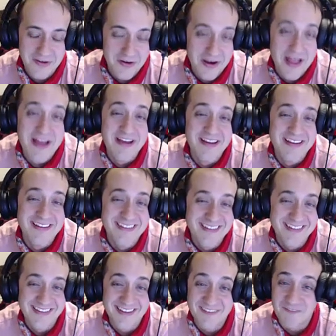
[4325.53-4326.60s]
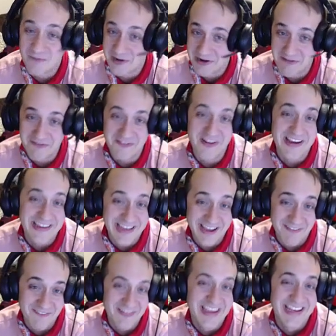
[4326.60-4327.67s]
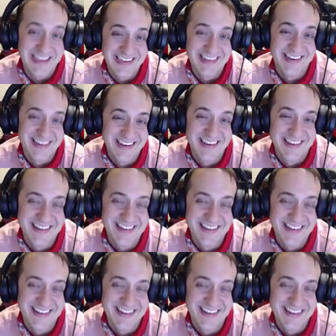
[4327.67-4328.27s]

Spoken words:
We're going to find out, man.